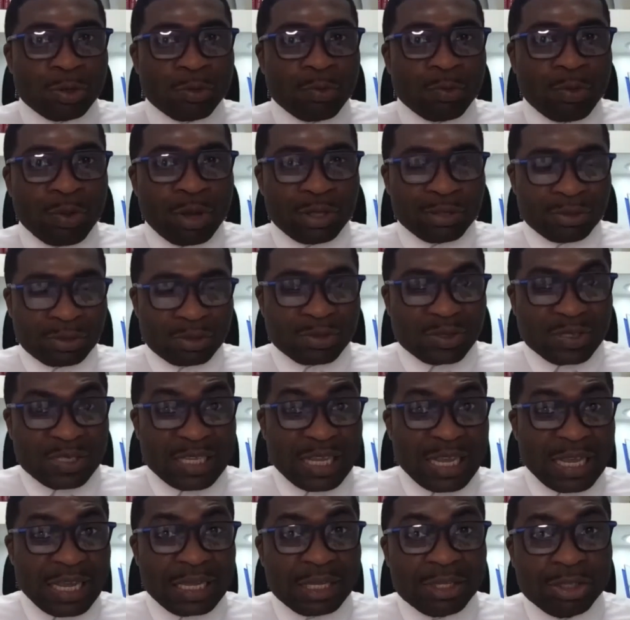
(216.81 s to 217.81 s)
want to
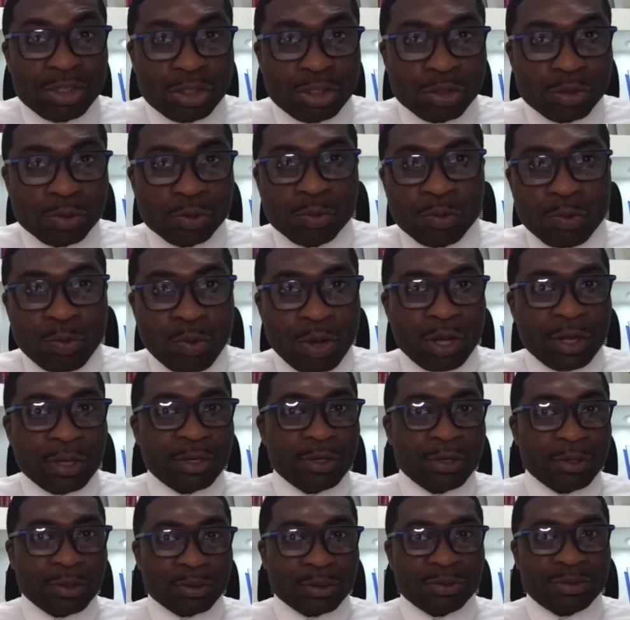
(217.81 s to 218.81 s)
say you
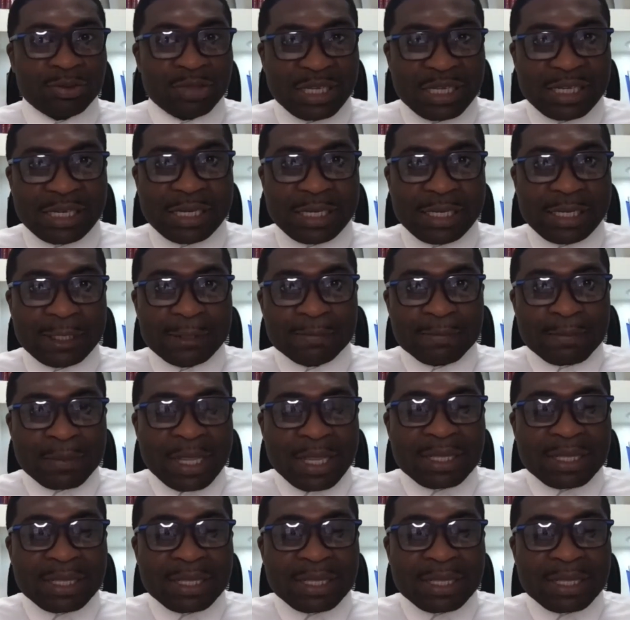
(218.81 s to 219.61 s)
want to really